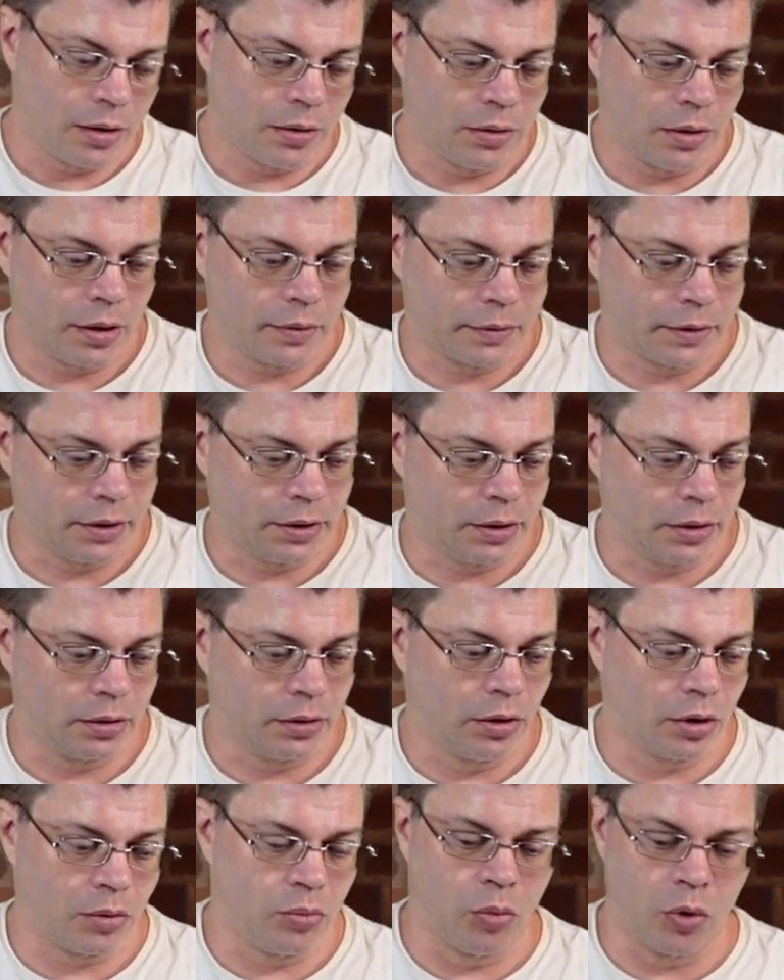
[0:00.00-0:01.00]
I'll have to
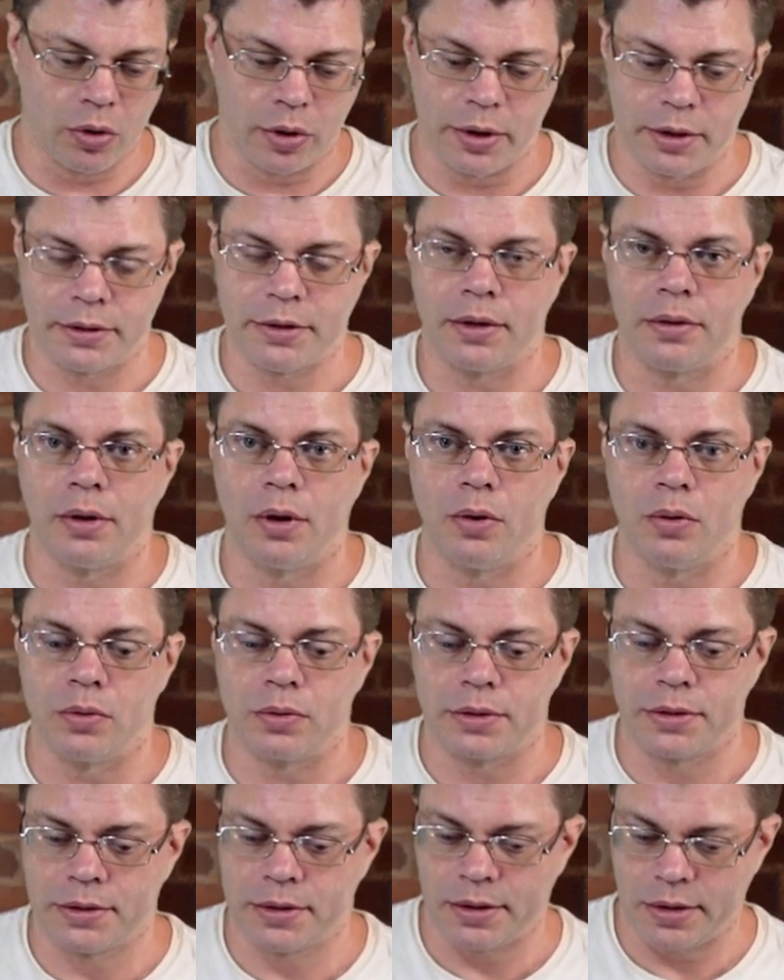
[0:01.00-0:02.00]
look more into
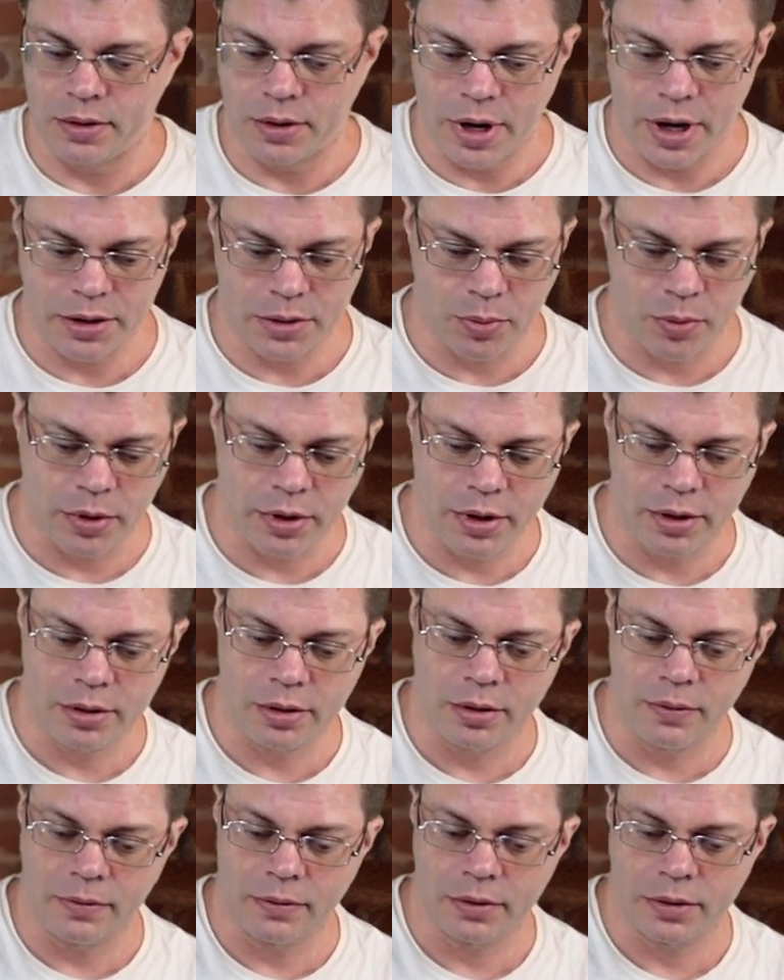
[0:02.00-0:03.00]
those as we
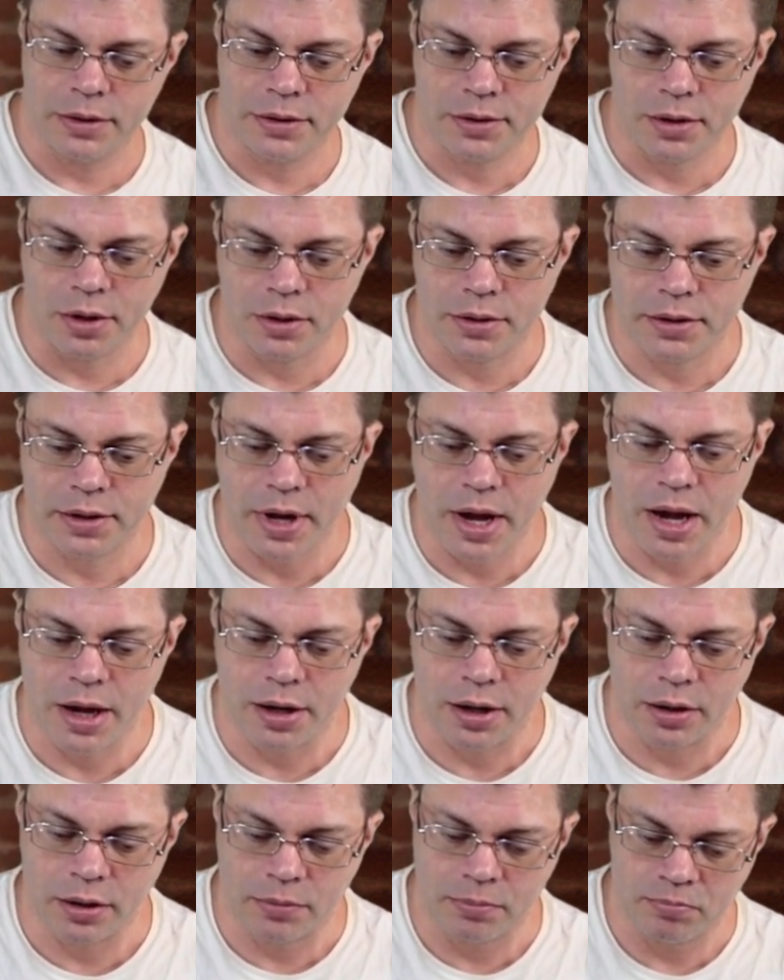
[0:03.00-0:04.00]
start
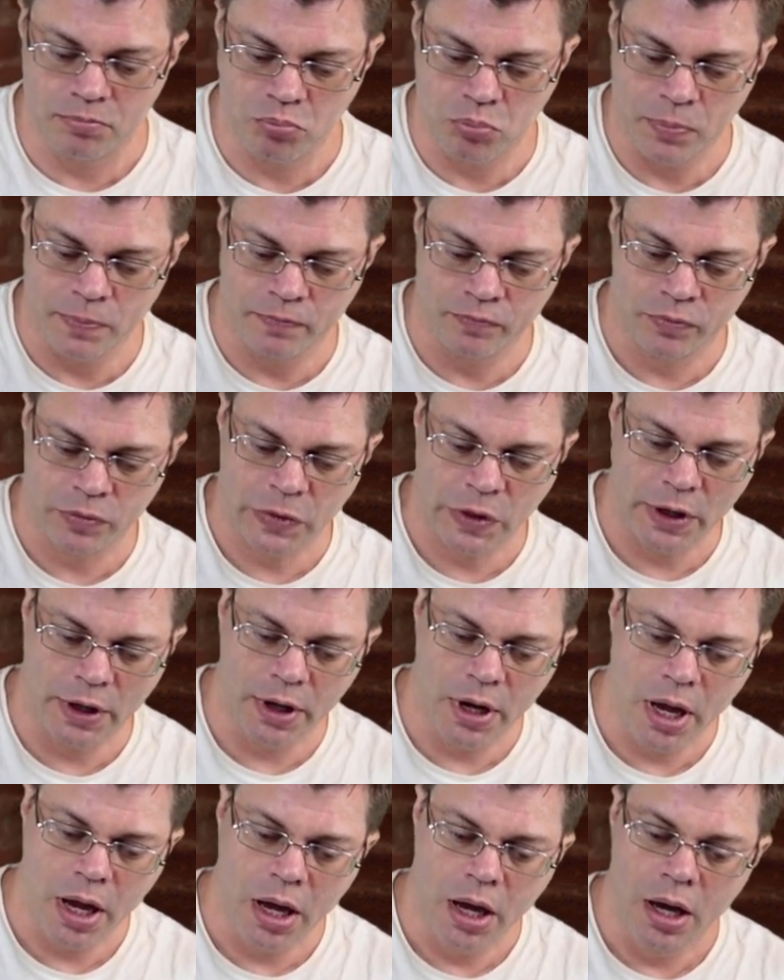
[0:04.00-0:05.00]
scanning.
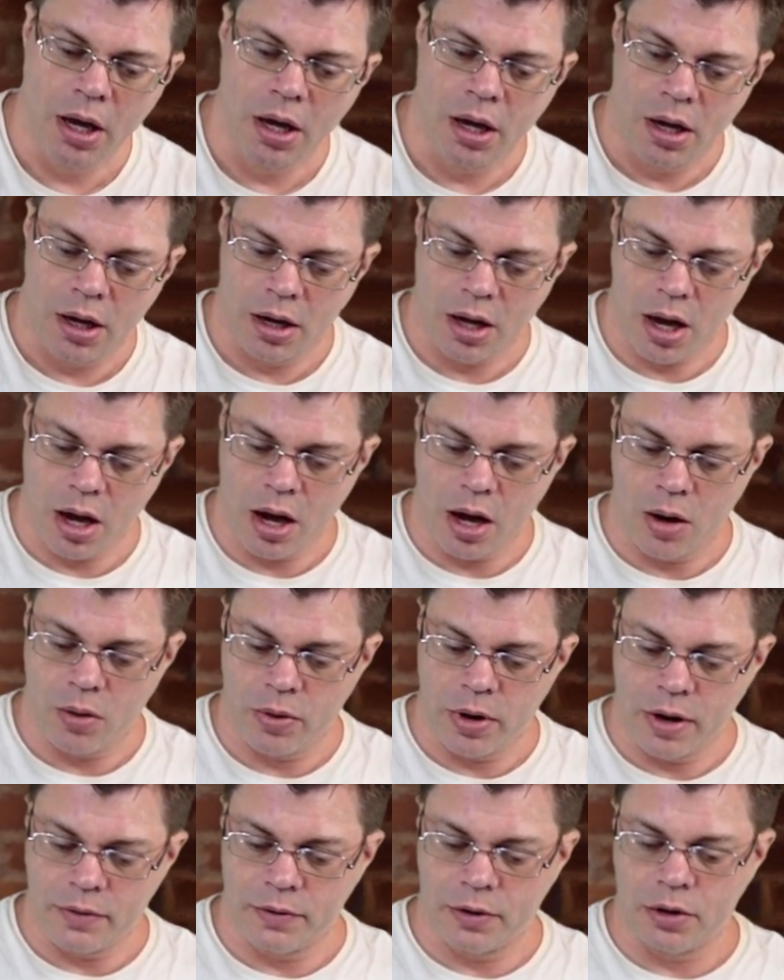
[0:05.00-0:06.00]
We
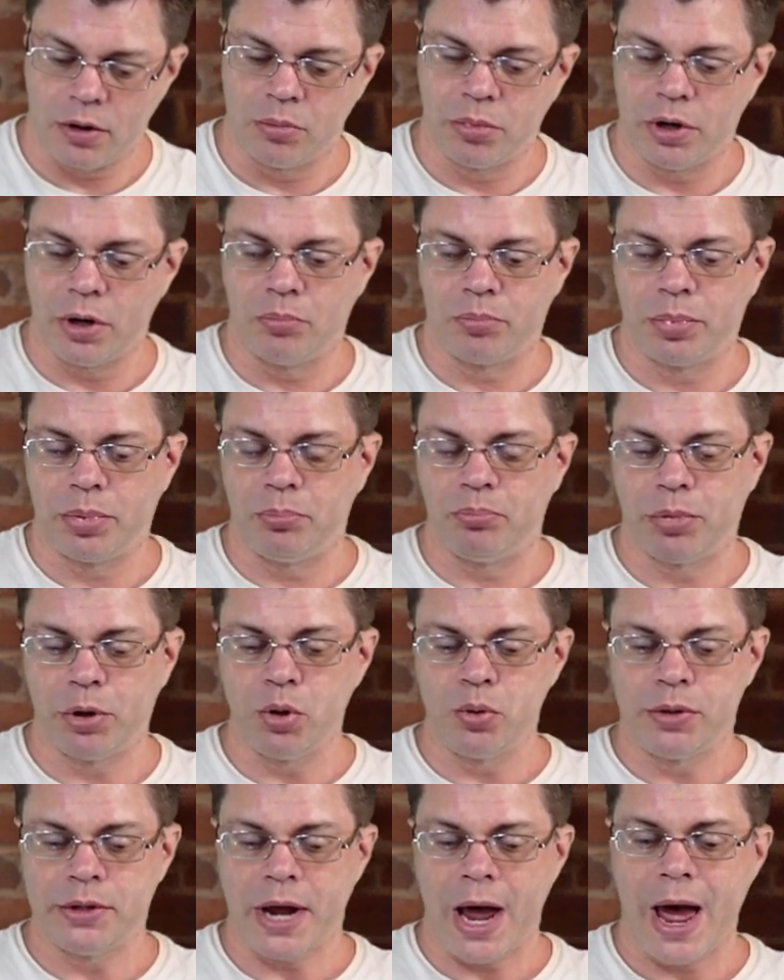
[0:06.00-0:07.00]
have a little bit of
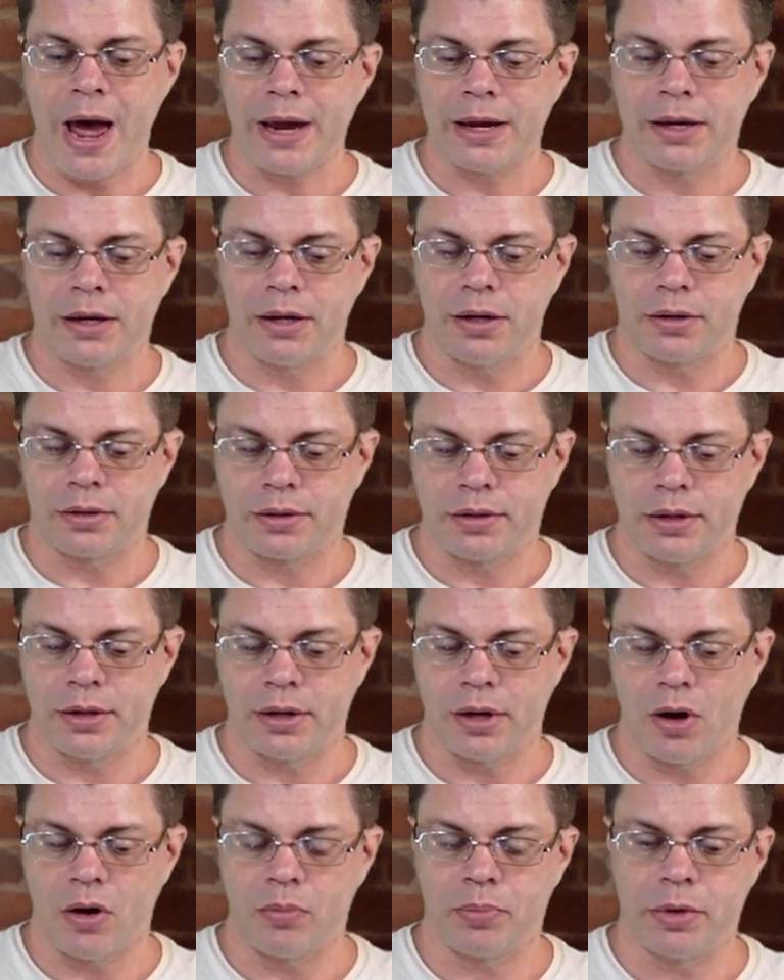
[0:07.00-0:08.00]
blue tack to
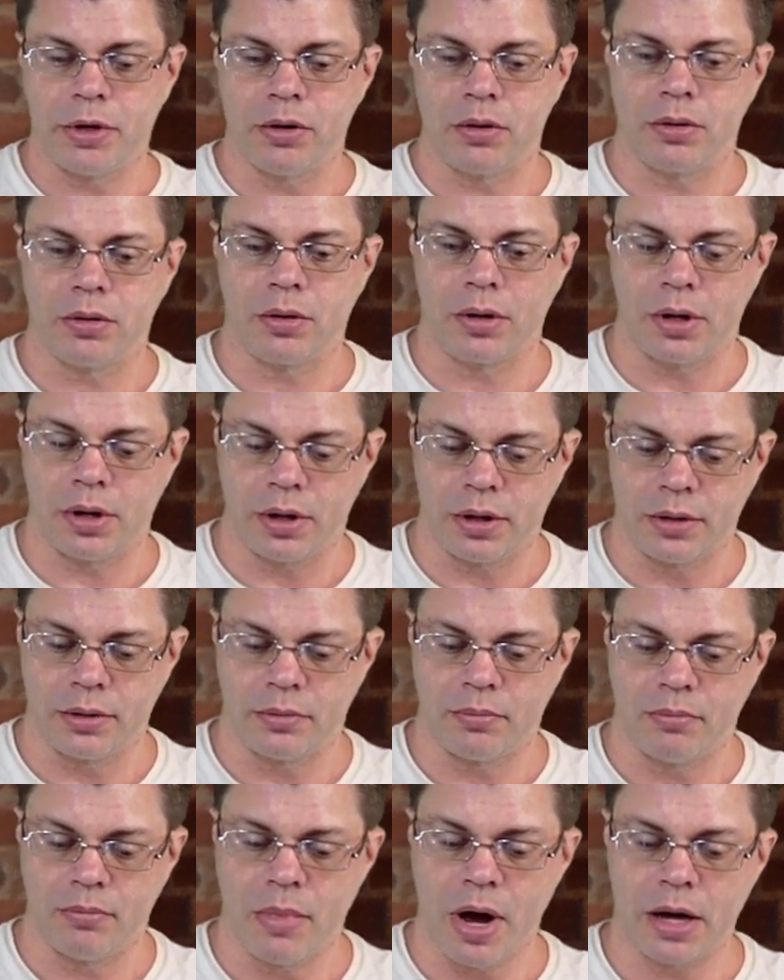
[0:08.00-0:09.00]
help your
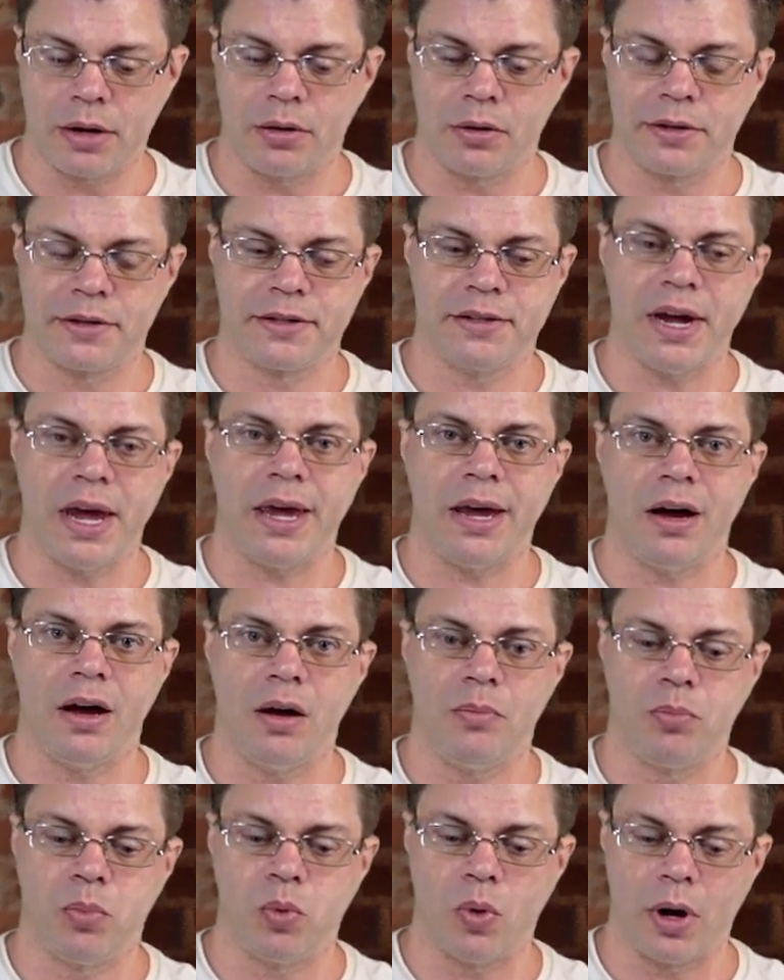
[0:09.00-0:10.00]
model stay
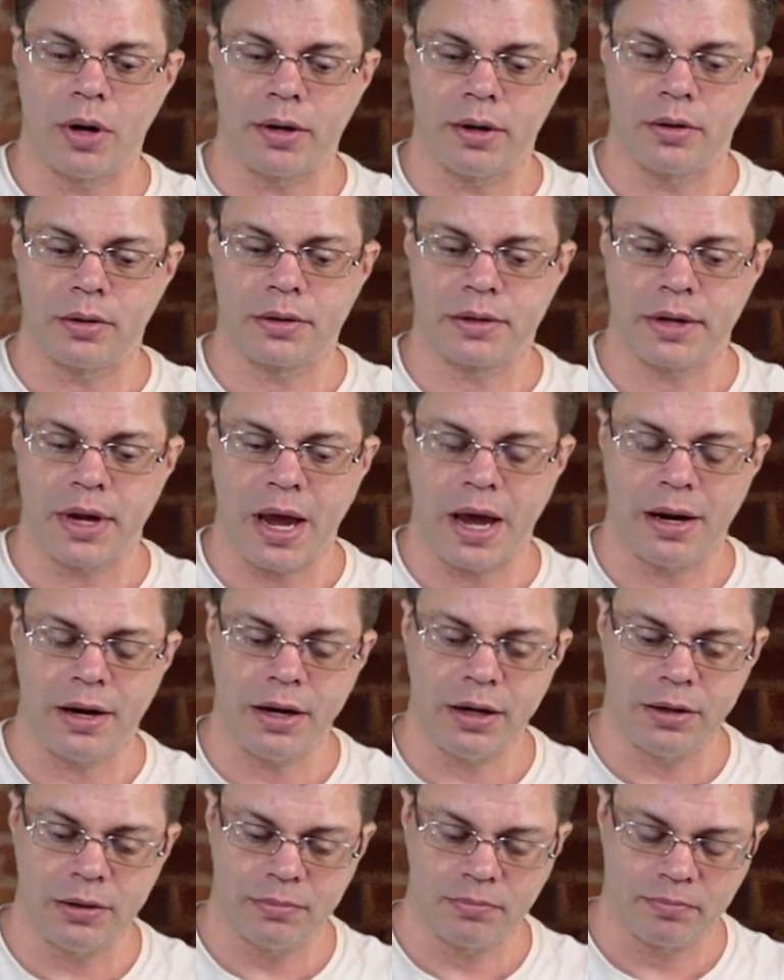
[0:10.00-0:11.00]
up while you're
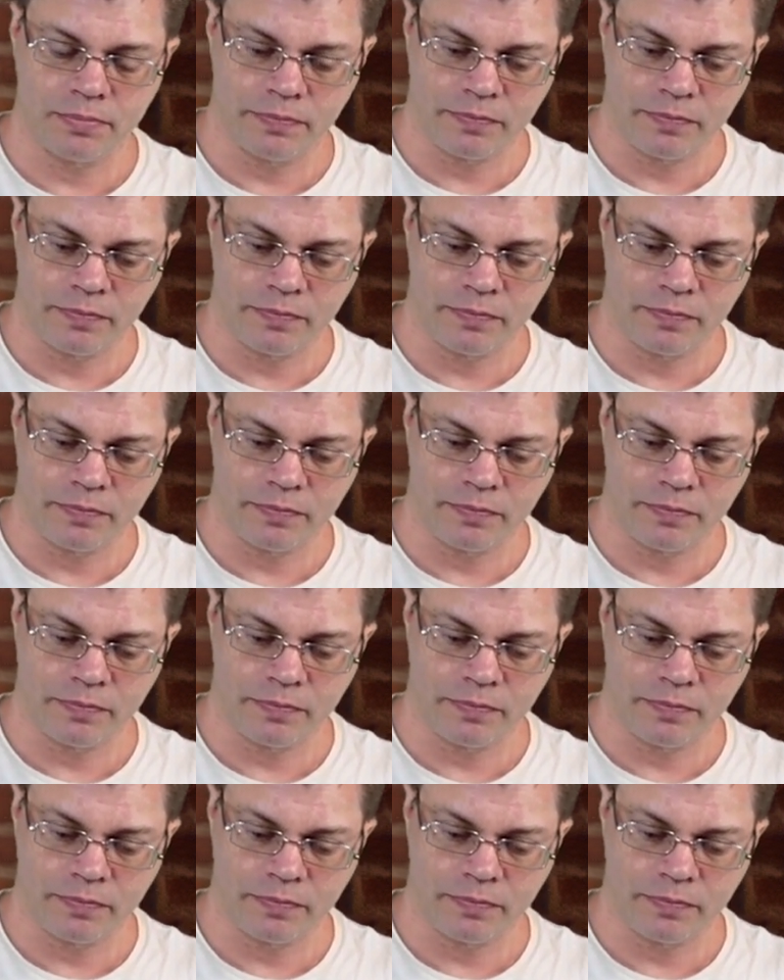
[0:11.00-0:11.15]
scanning.